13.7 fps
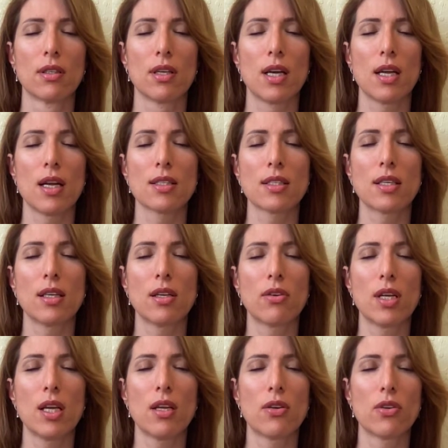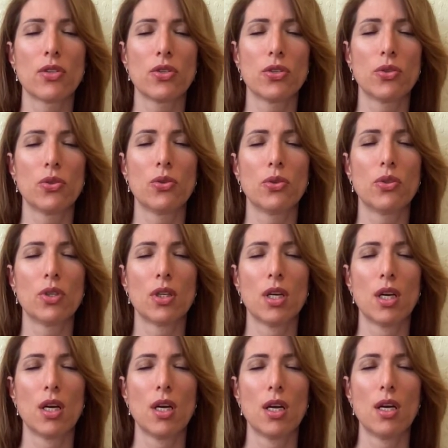and asking creator to
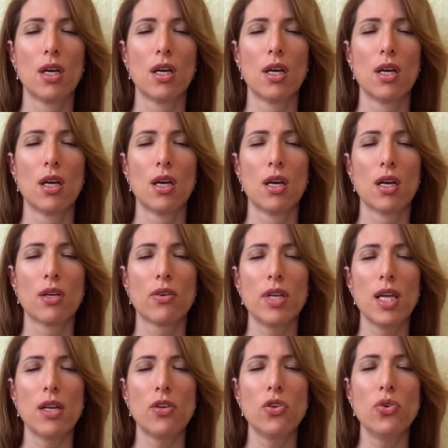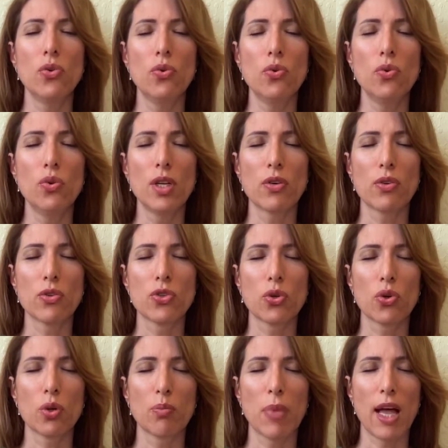create new
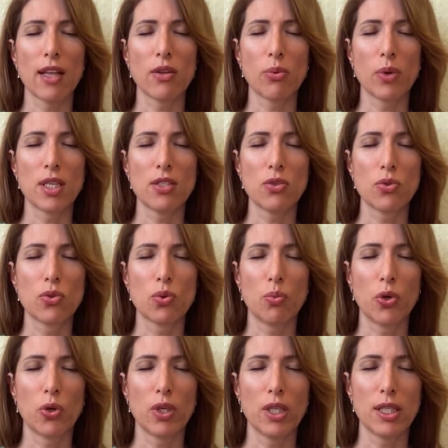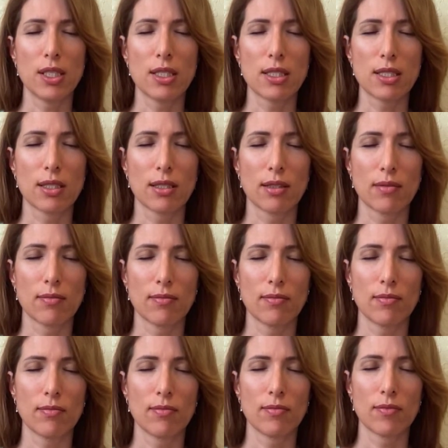neurological pathways to support this
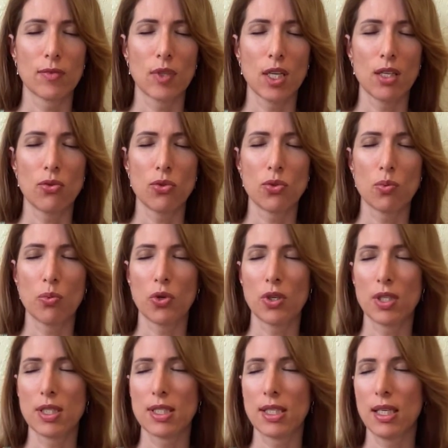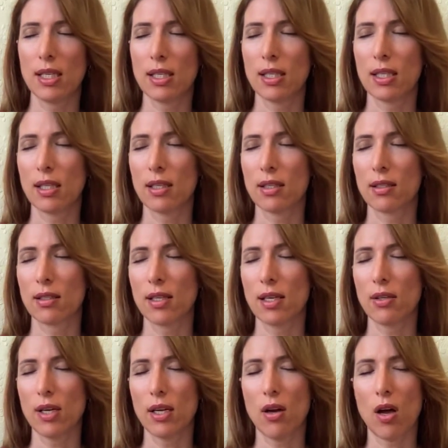and to support this healing that
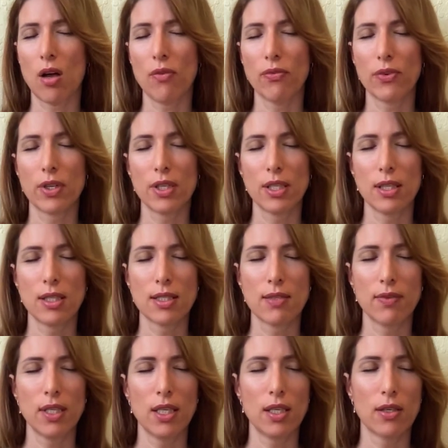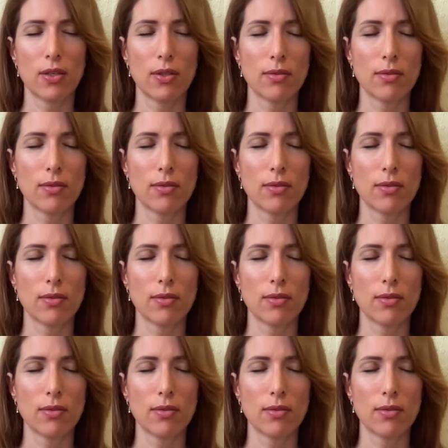I offered in this video.